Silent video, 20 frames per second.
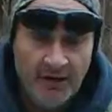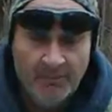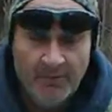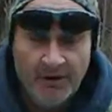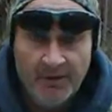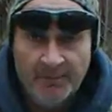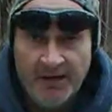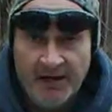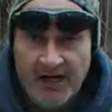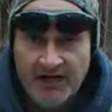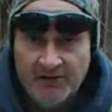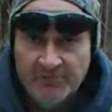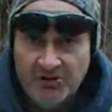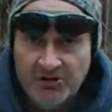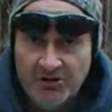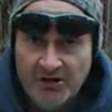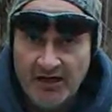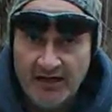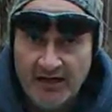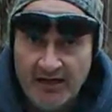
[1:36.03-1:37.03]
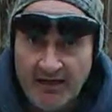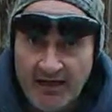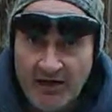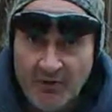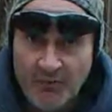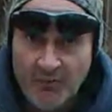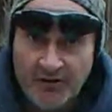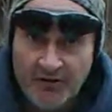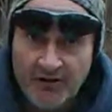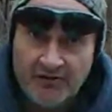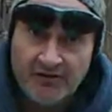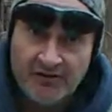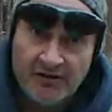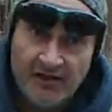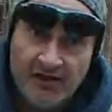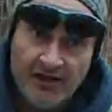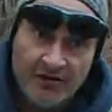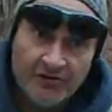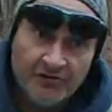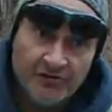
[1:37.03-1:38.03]
but possibly checking out with an
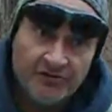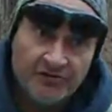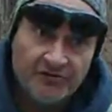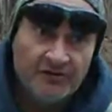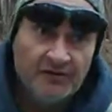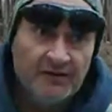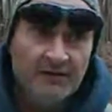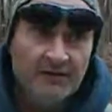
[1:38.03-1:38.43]
endocrinologist